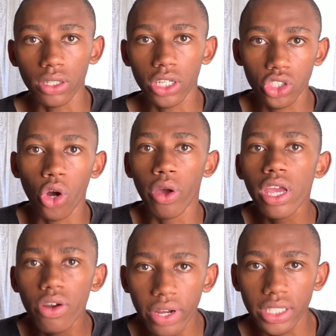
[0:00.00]
It's
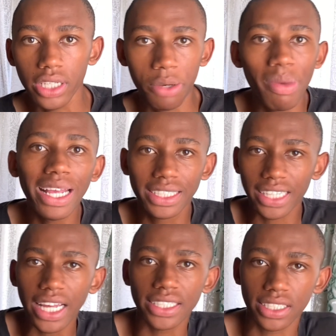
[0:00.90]
coherent. It makes
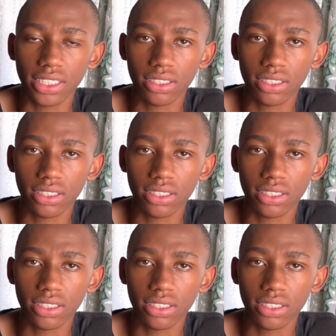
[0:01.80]
sense.